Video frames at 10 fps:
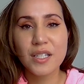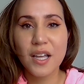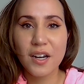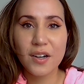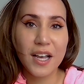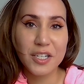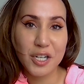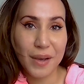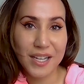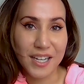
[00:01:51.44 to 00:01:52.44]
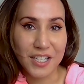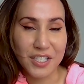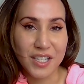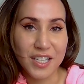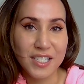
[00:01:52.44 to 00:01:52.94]
that are catching my
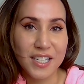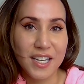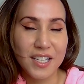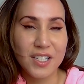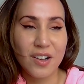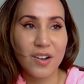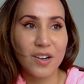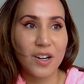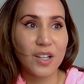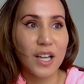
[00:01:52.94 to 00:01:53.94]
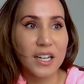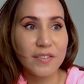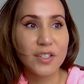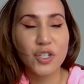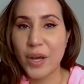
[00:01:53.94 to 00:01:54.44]
attention these days are a lot of
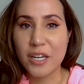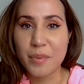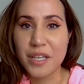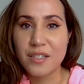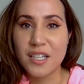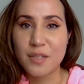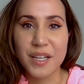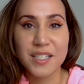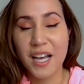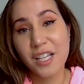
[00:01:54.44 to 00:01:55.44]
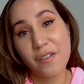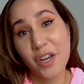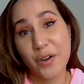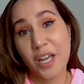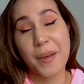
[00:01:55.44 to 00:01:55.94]
the trend pieces because I love
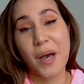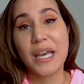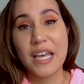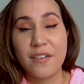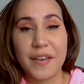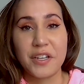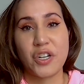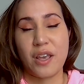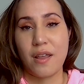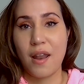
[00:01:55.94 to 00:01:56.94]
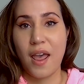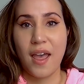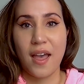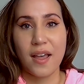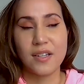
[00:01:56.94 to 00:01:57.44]
hearing about innovation
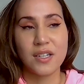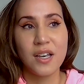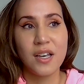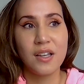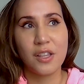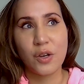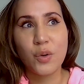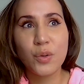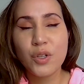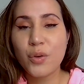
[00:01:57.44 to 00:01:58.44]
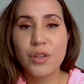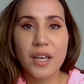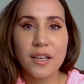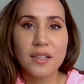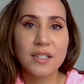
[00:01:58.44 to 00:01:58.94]
and the cool new
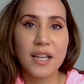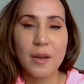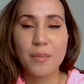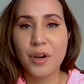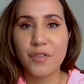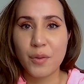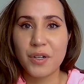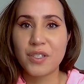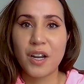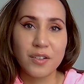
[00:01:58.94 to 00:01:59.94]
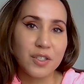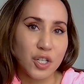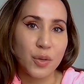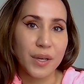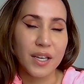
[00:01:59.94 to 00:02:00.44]
things that perfumers are
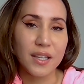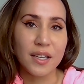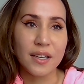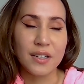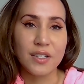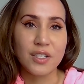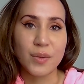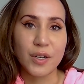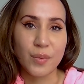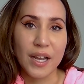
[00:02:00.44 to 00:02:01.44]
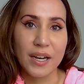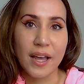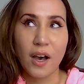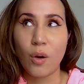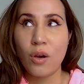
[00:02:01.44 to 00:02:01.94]
doing in the industry right
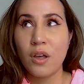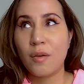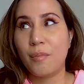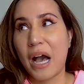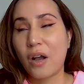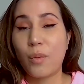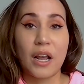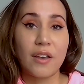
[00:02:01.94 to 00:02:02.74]
now. Back when